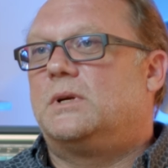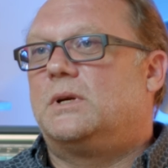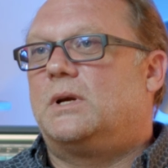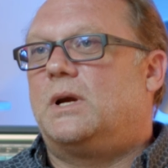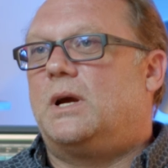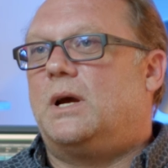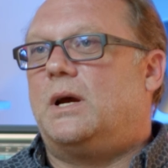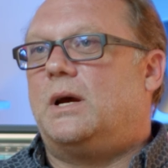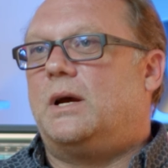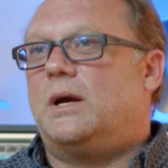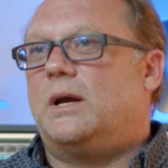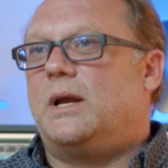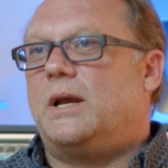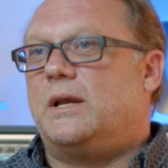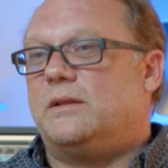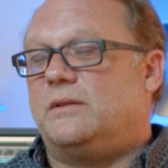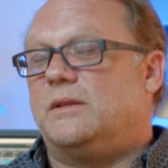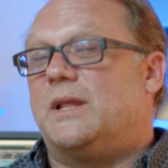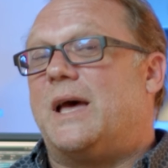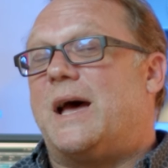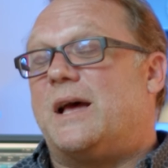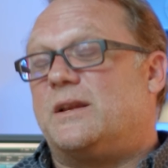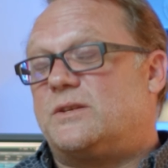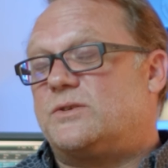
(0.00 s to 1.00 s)
And
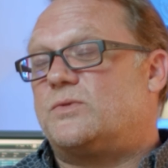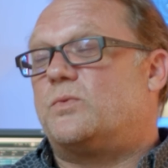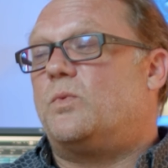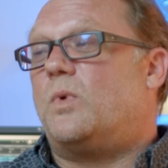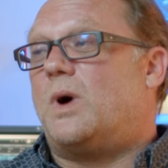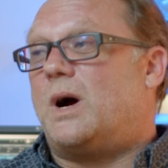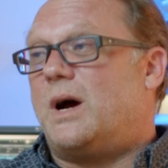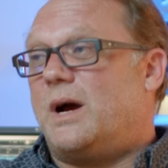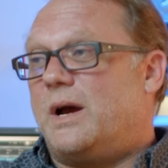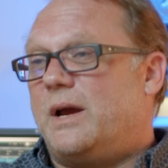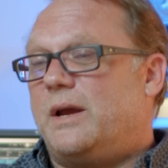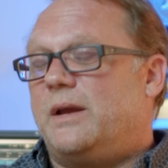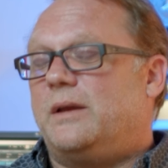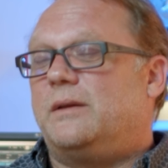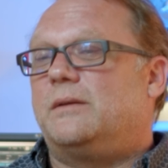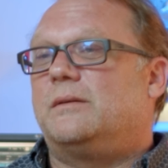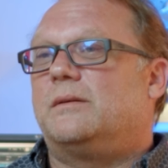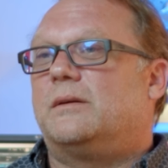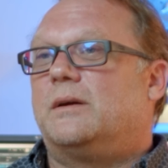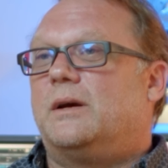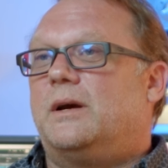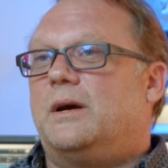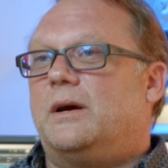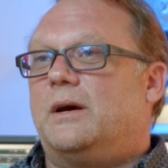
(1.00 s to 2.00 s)
that's why
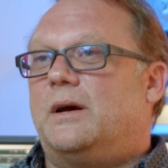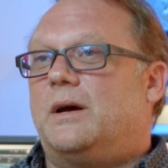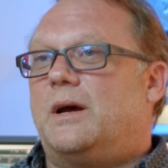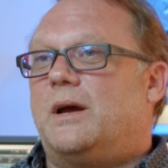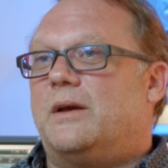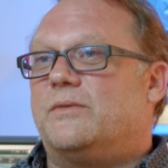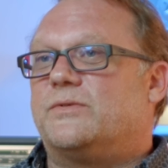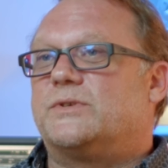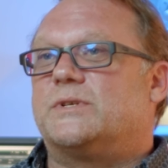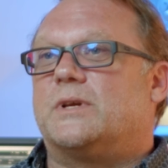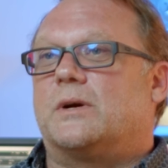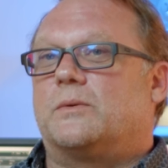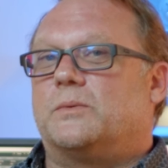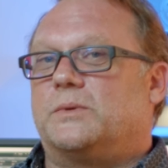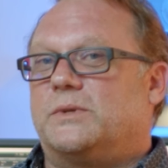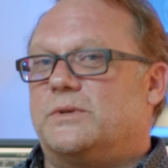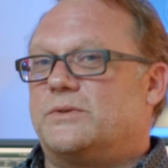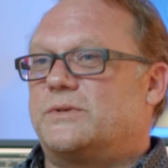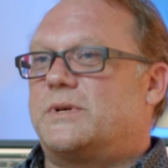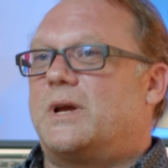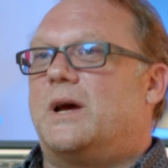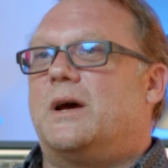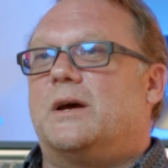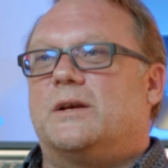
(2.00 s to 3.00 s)
I've stuck with
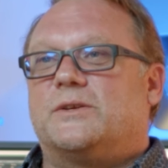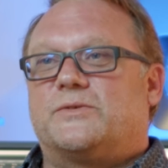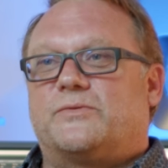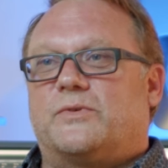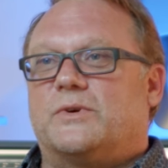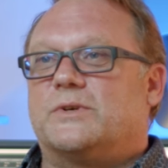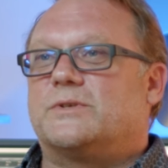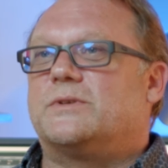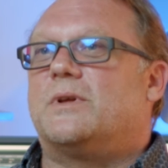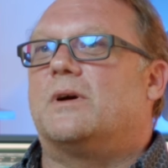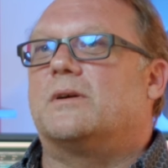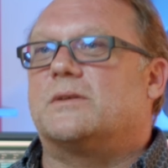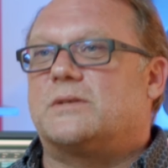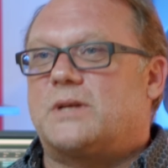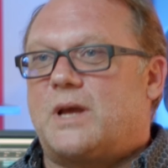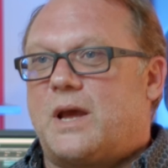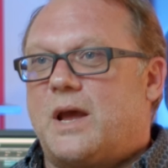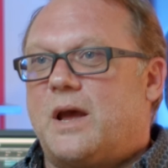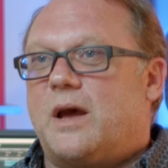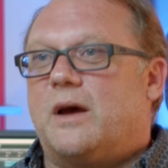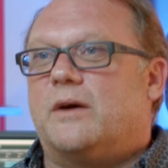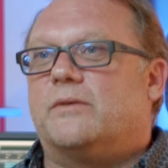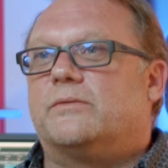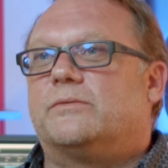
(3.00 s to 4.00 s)
those guys for as long as I
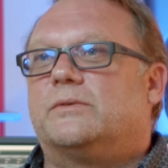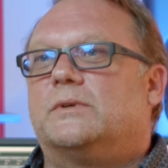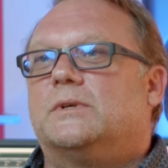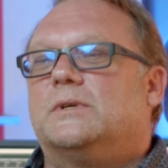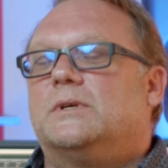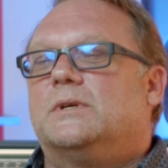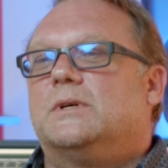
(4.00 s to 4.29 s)
have,